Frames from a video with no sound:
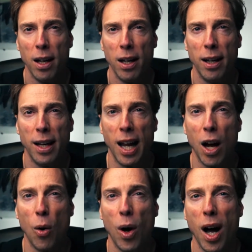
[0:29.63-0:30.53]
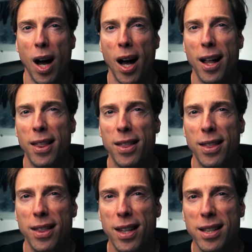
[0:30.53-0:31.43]
Now,
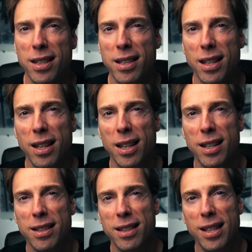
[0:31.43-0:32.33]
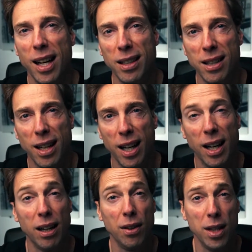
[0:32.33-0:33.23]
this is not
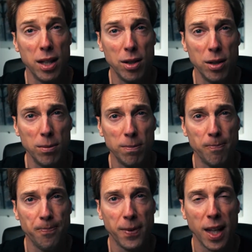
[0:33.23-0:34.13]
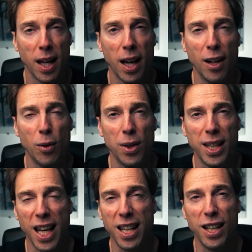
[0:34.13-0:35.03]
healthy to do. I don't think
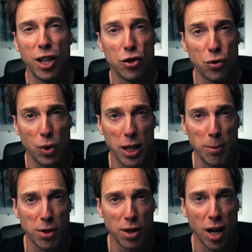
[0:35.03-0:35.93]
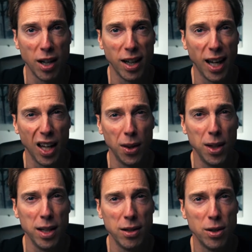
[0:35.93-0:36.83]
any extremes are
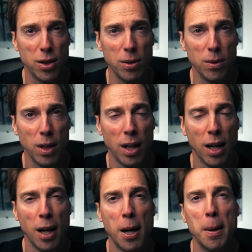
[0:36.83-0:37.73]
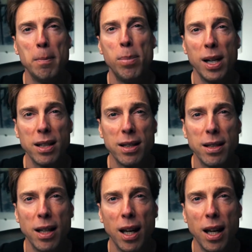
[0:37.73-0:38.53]
healthy to do, but